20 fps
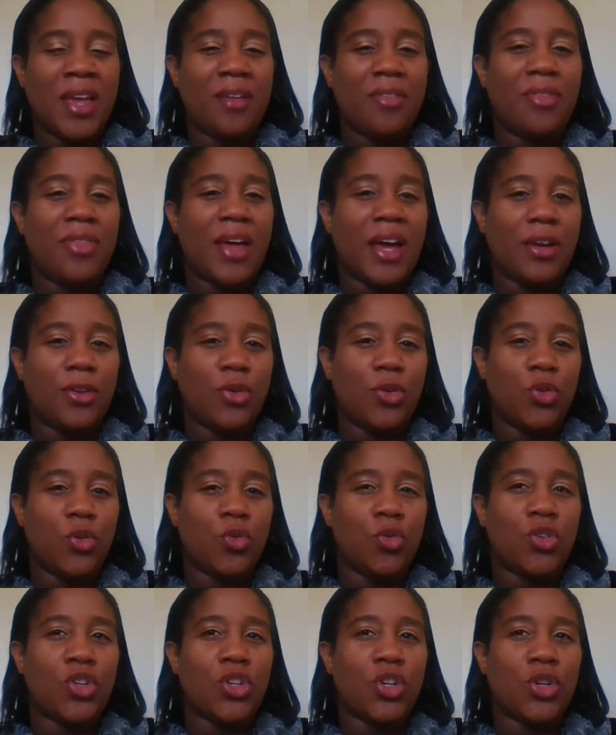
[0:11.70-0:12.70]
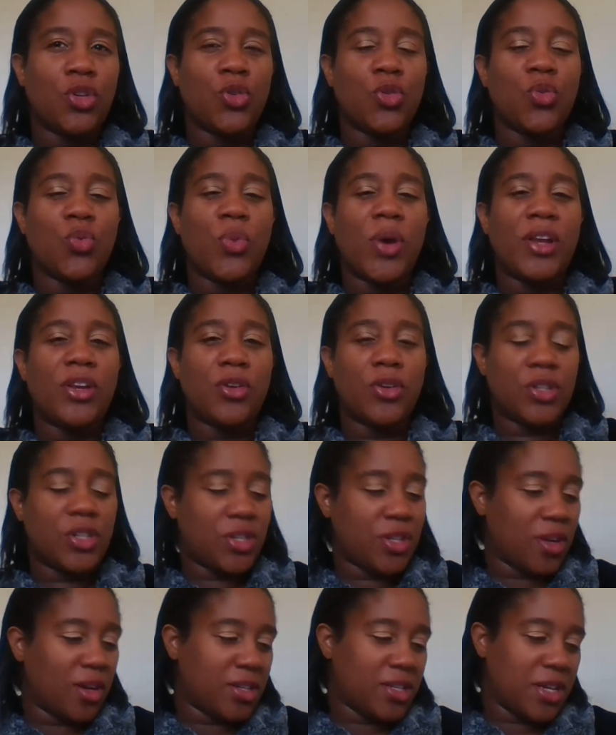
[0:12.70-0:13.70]
that you should do when you're
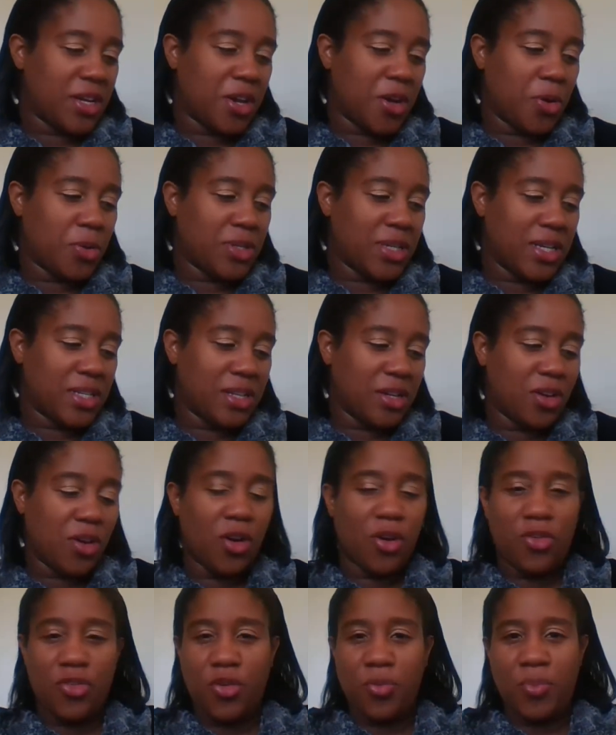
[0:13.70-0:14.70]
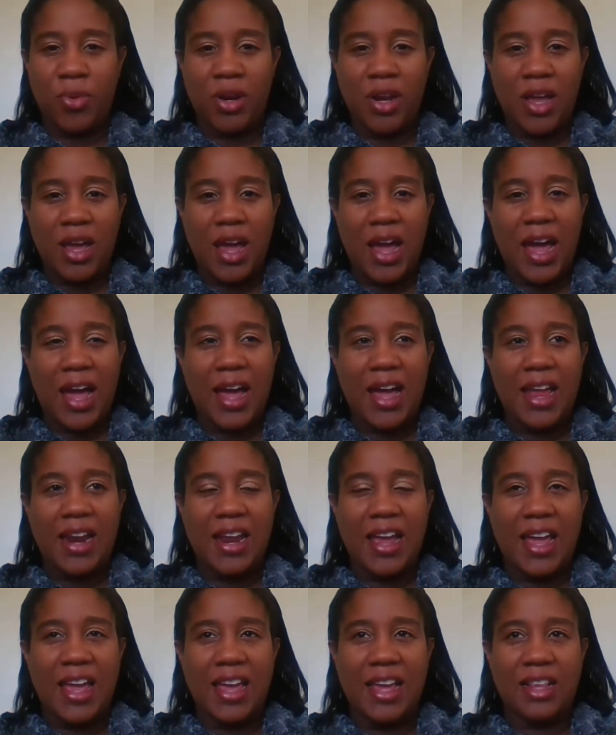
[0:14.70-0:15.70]
starting out as an entrepreneur.
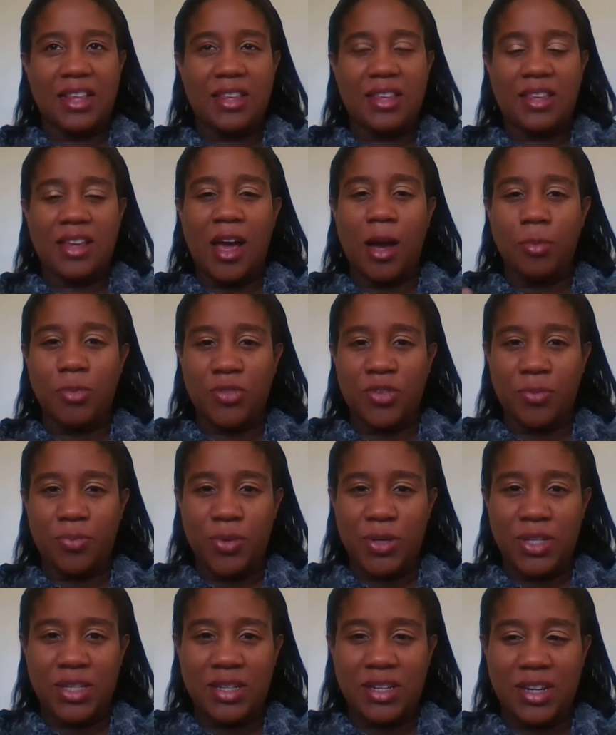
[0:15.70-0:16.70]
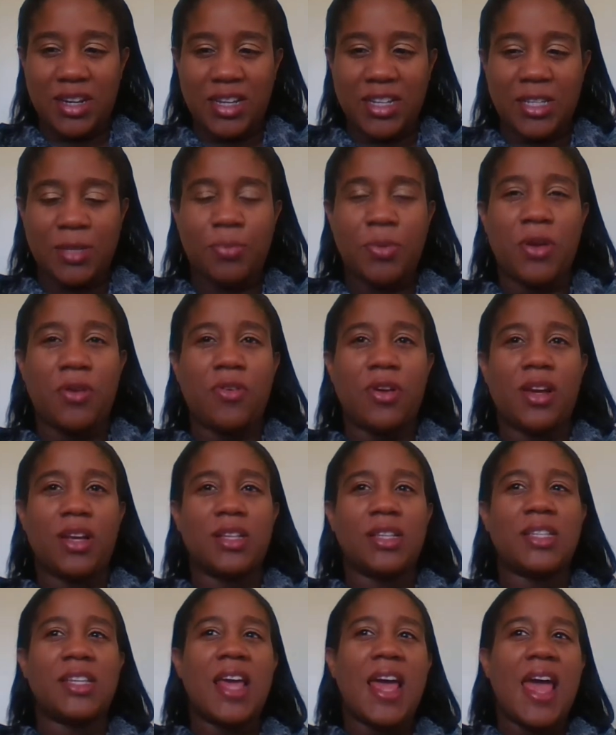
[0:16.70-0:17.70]
And it comes from personal
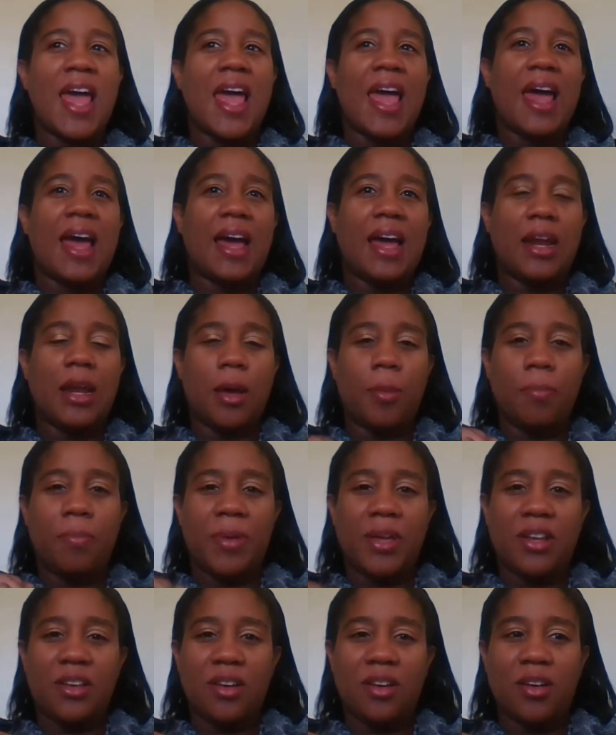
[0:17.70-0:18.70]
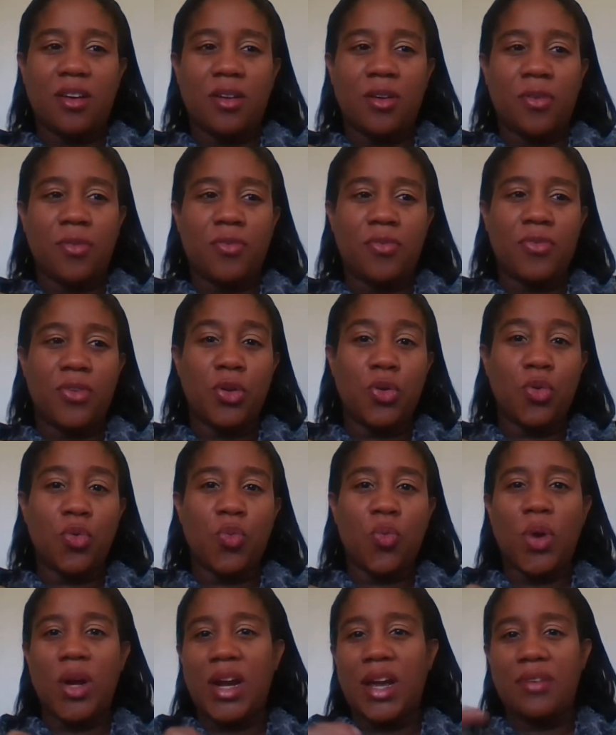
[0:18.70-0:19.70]
experience and a bit of, you know,
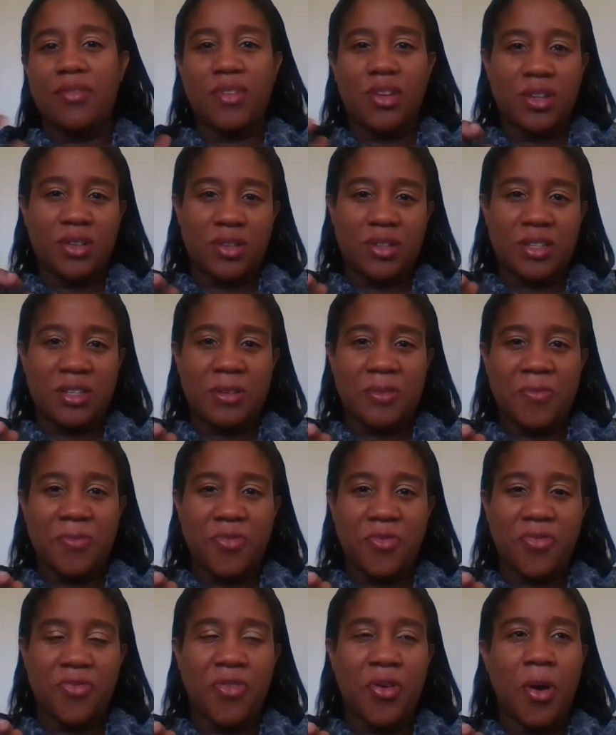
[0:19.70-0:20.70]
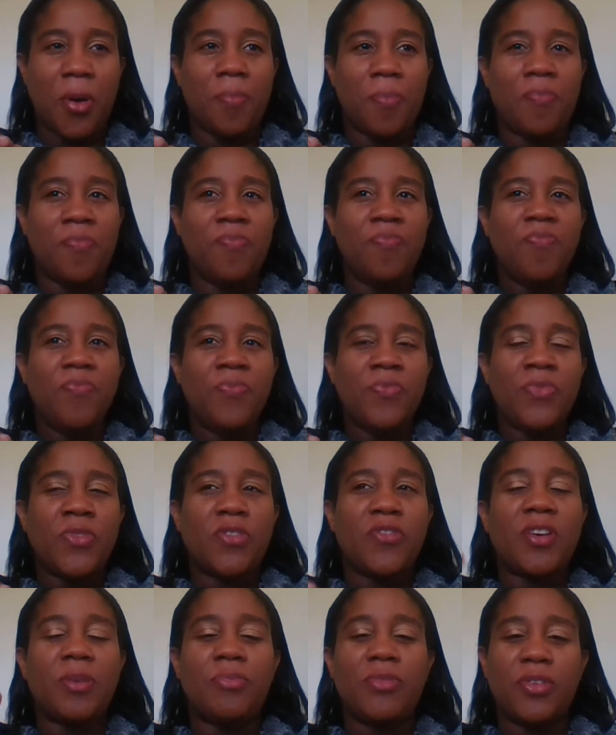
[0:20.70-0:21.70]
what I've learned from
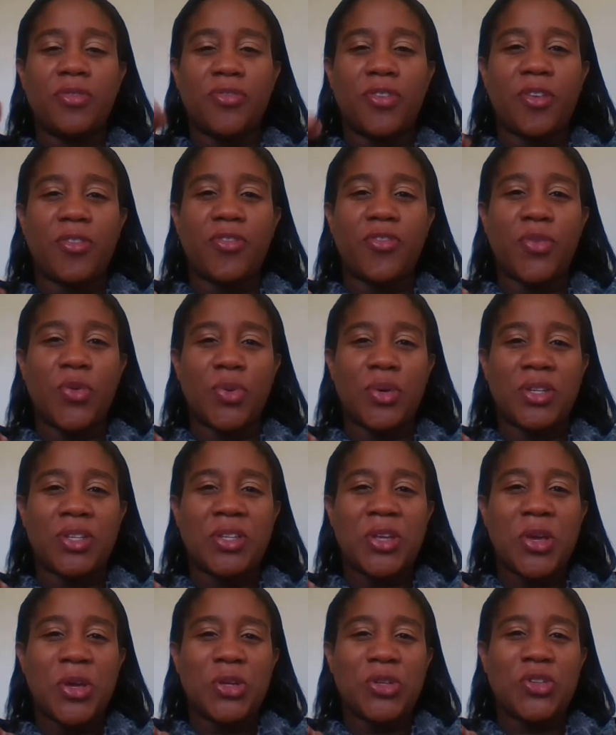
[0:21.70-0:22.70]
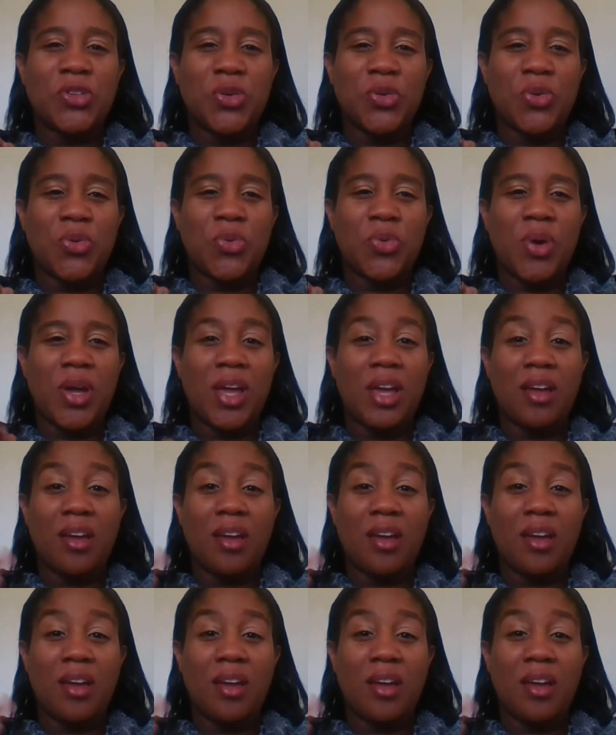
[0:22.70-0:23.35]
different folks. So